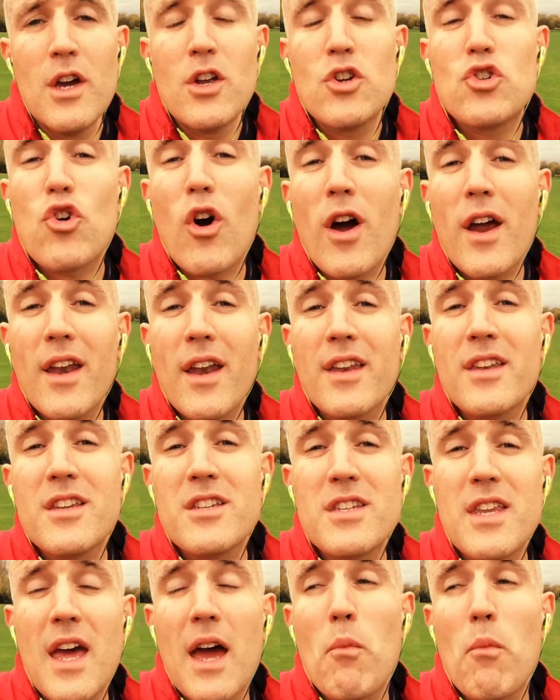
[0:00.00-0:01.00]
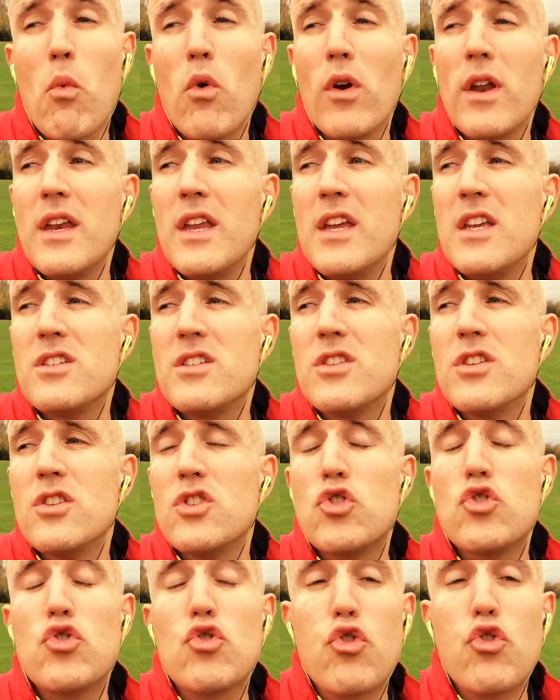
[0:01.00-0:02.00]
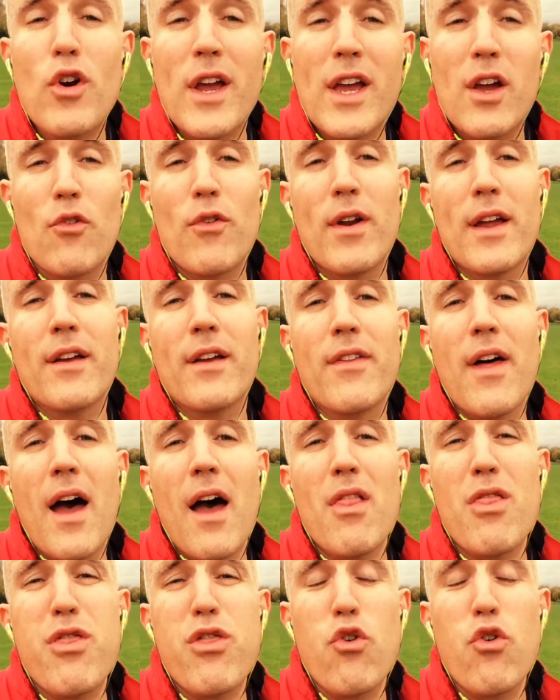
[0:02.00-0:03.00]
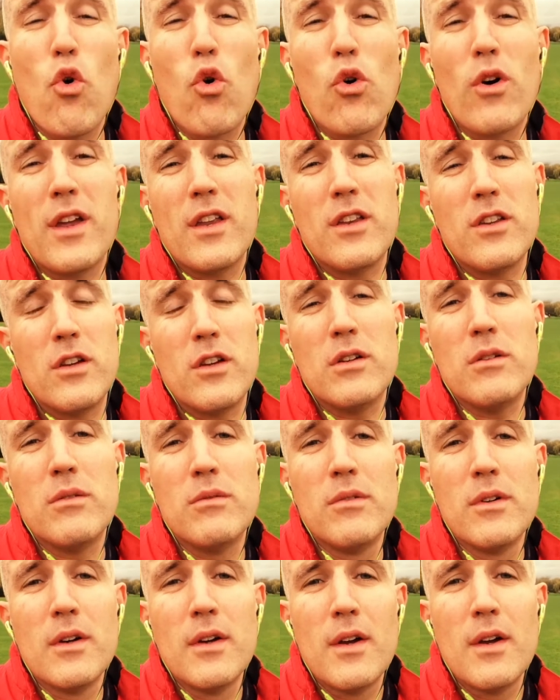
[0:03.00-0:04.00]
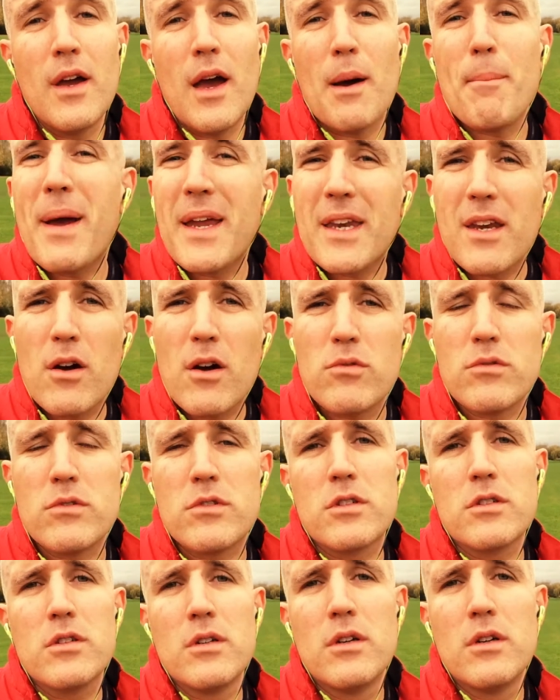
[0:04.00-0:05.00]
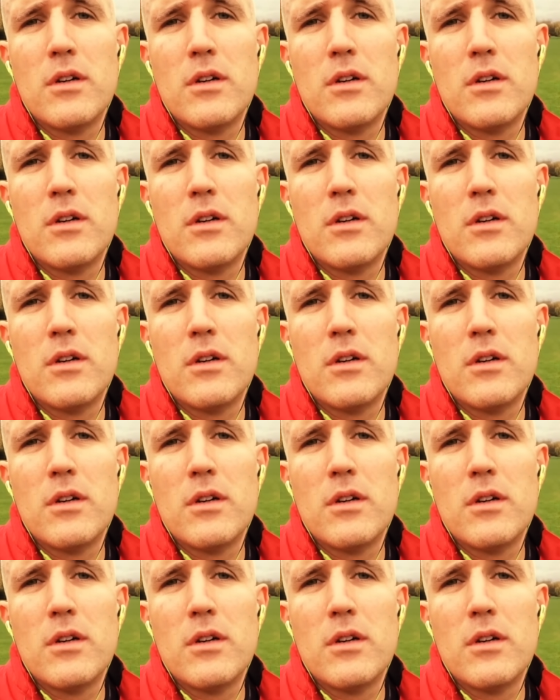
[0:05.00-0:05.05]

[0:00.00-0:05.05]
Try and understand what it is that's triggering that thought in you. And make notes.